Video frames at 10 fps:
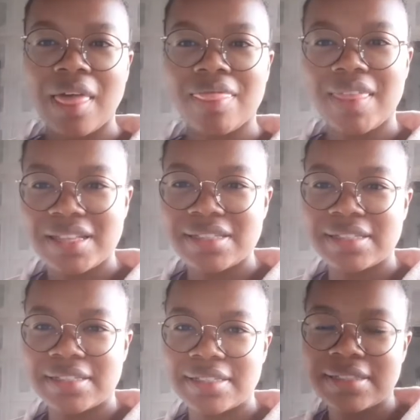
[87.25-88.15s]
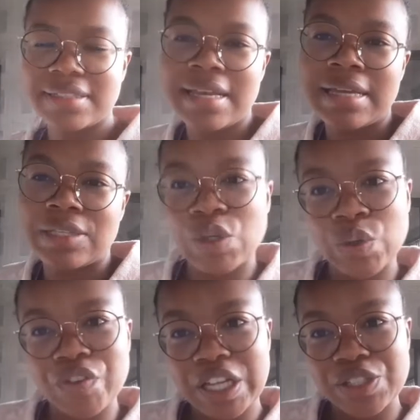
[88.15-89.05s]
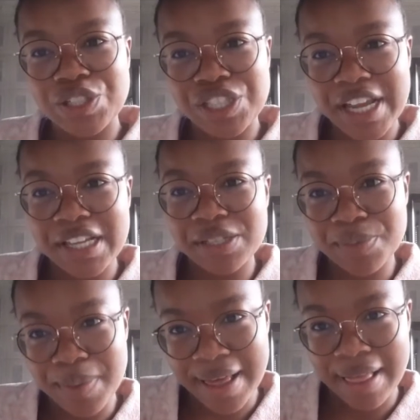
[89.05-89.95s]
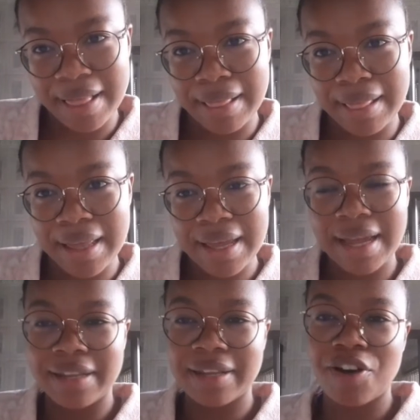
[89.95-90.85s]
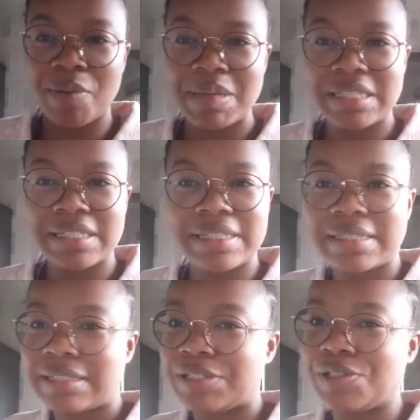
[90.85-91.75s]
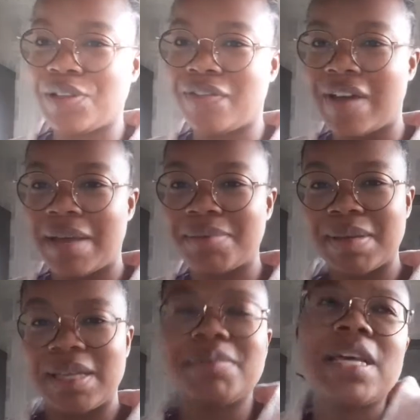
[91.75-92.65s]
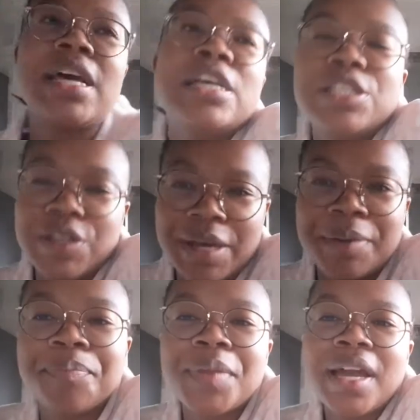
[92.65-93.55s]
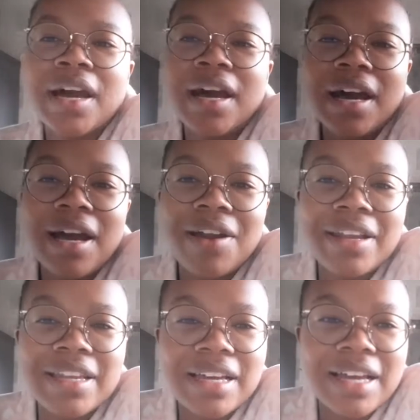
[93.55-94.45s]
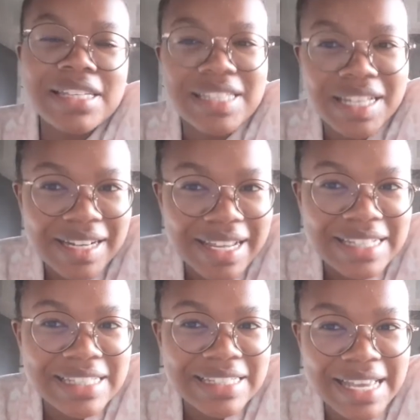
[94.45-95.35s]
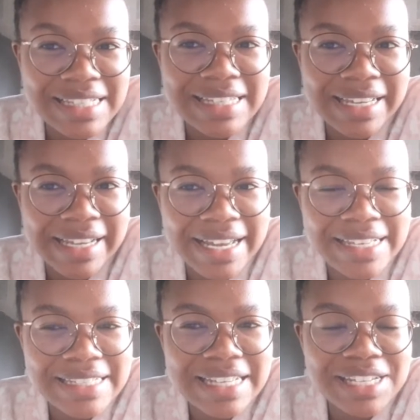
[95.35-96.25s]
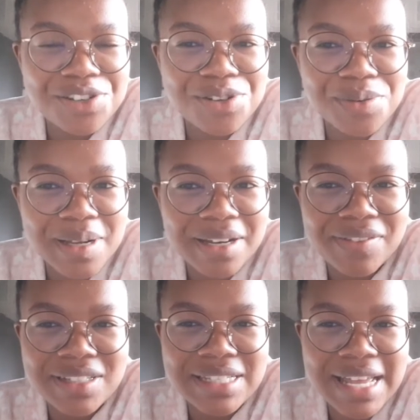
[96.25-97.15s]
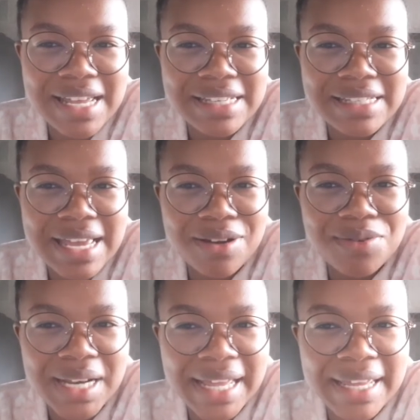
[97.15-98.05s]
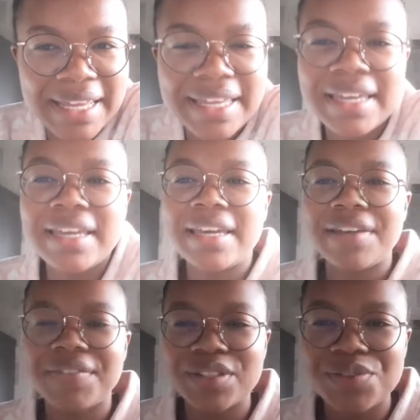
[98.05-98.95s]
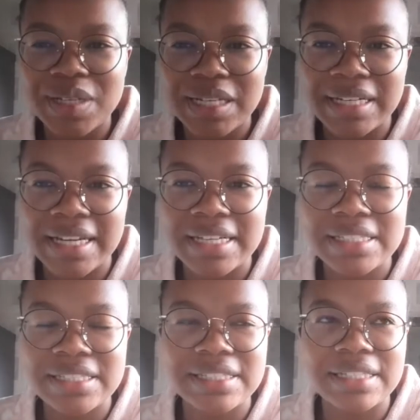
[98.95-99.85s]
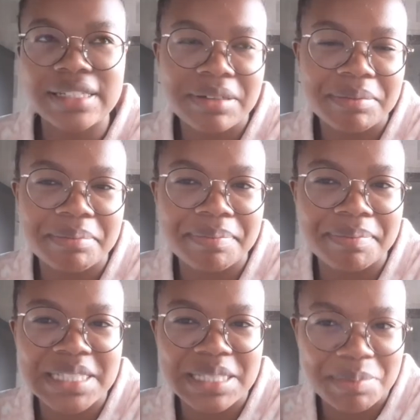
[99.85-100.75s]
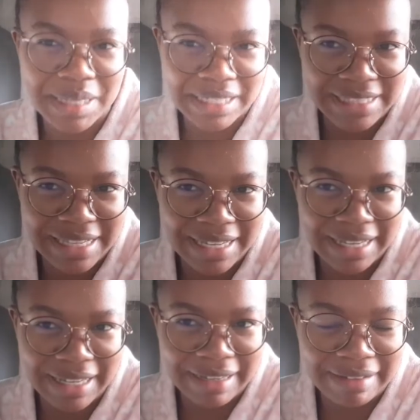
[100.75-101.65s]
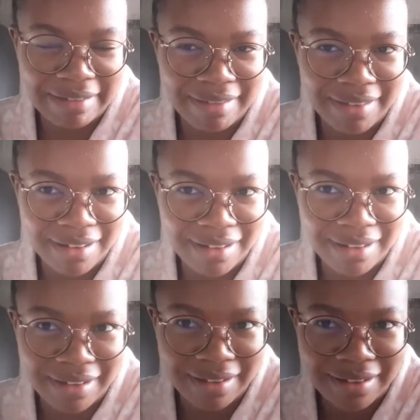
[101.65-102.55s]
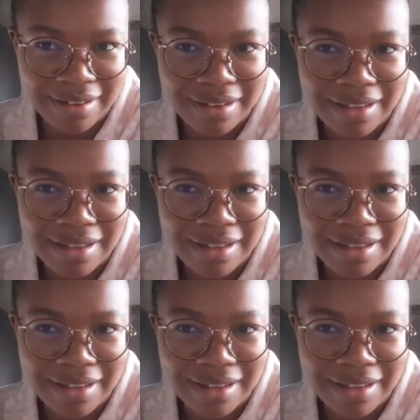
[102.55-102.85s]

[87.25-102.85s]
that's it. Don't forget to share as well. And the comments, you know the vibes, guys. So yeah, I started exercising, guys, and you know what? It feels nice. Hang on, lie. It feels really nice. It's amazing. Like,